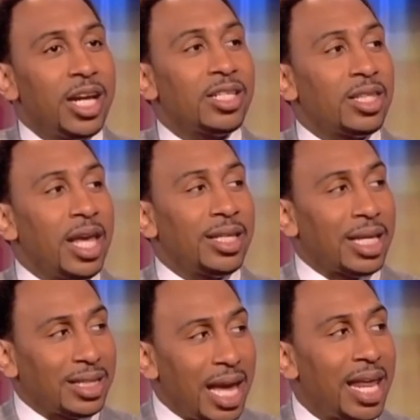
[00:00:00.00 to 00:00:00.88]
just
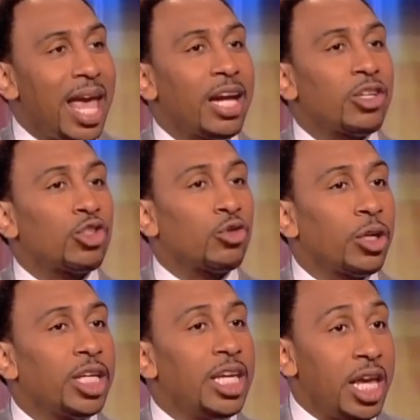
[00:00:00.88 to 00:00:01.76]
think that that
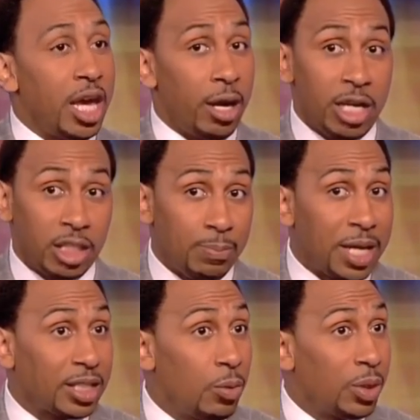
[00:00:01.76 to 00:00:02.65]
extra gear,
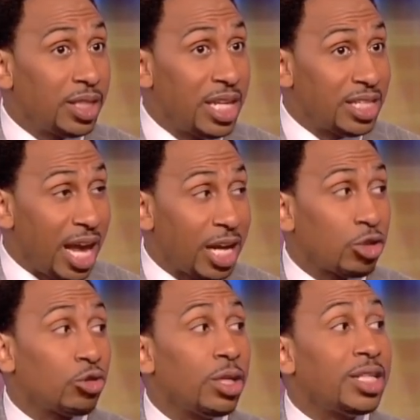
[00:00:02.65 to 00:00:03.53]
especially with these
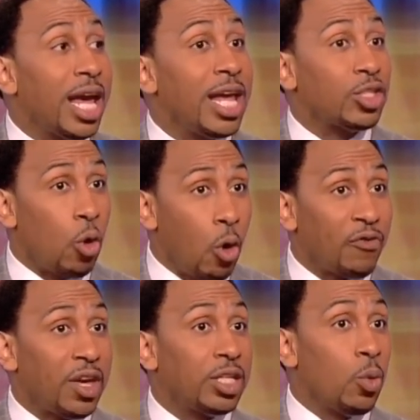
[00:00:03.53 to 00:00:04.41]
extra days
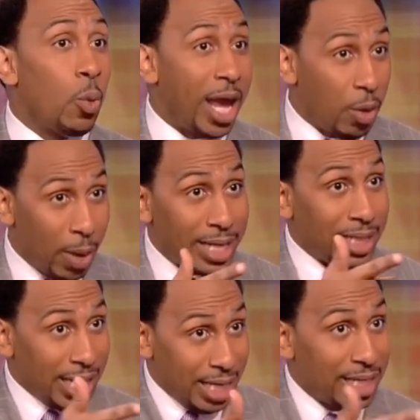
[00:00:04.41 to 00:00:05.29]
off and Dwyane
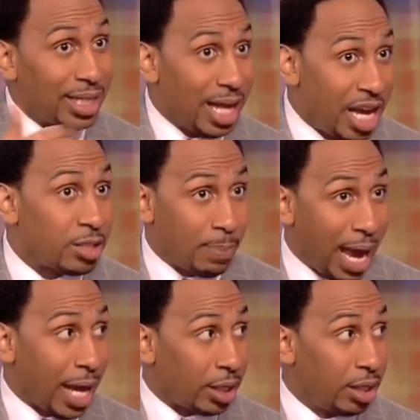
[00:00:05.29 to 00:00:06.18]
Wade to get his
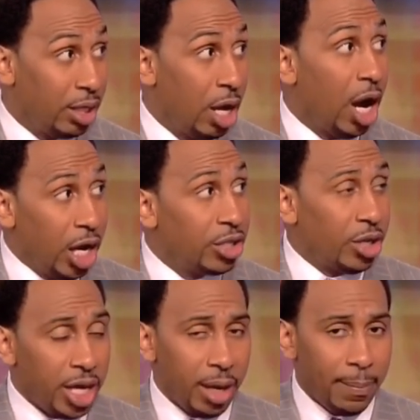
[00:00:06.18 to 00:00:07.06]
legs back
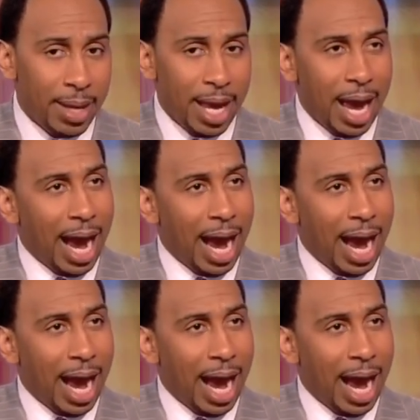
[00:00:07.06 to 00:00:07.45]
under him,